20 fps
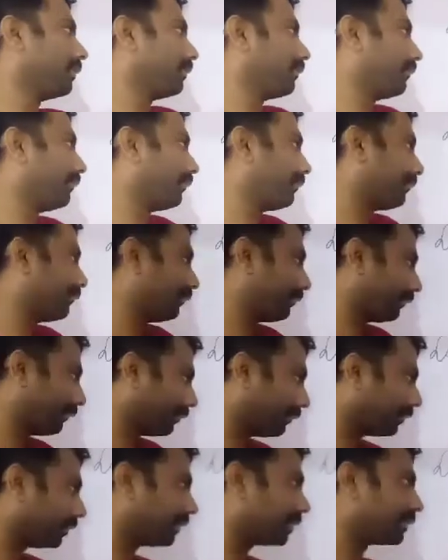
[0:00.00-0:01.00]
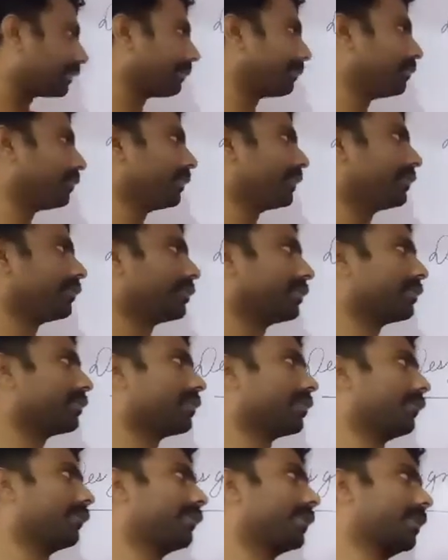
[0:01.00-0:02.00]
full
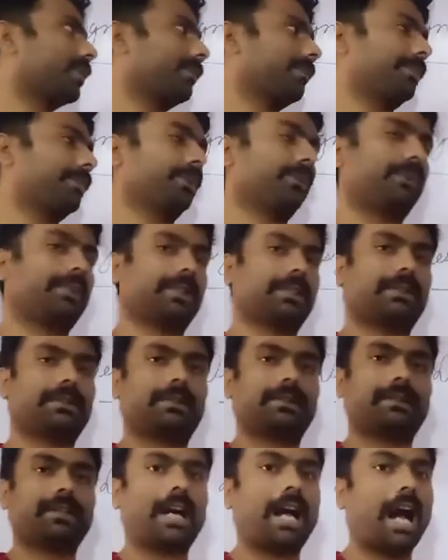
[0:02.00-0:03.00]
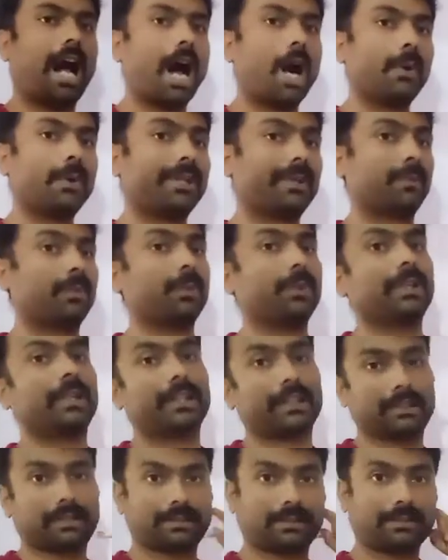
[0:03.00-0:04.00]
simulations of the computer, how it
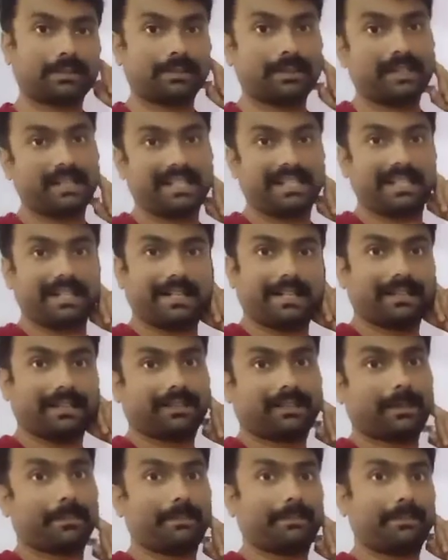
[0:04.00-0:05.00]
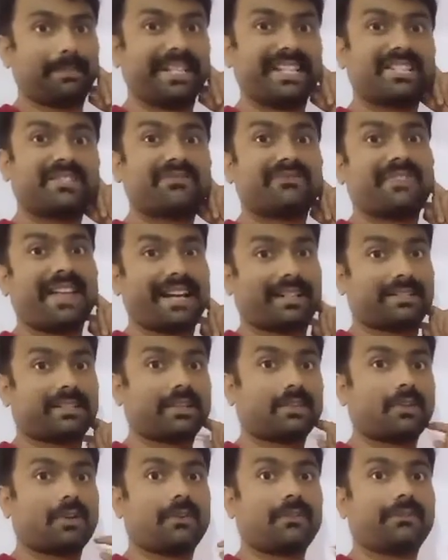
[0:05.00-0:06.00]
works. The base
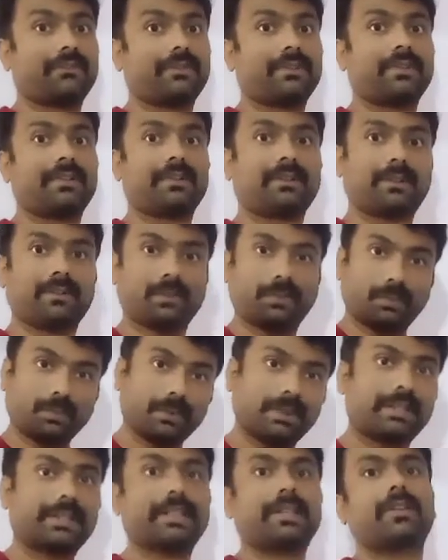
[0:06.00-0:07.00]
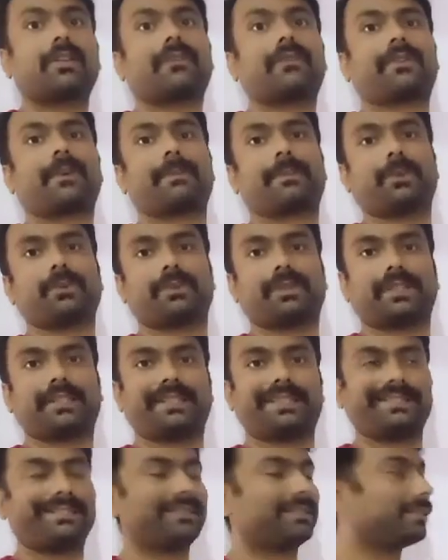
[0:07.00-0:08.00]
factor of working of computer
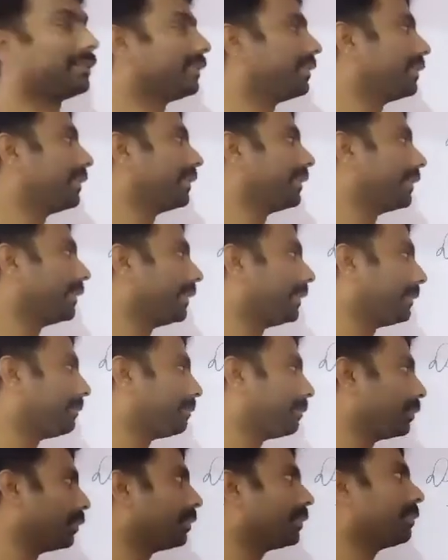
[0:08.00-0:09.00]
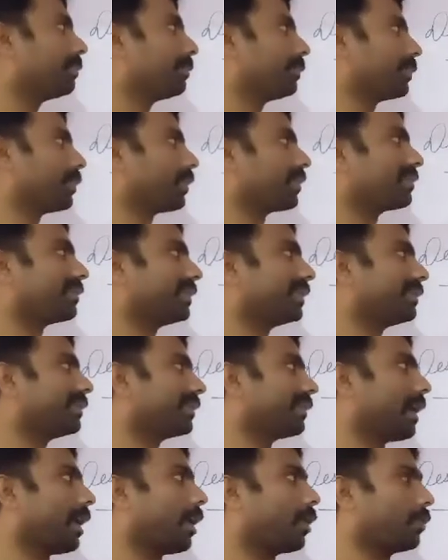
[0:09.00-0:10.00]
is input, process
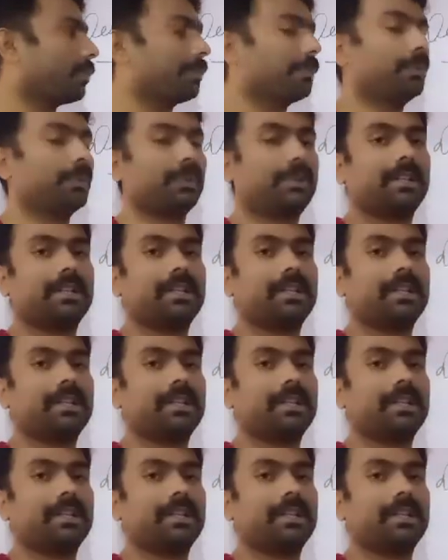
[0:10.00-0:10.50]
and output.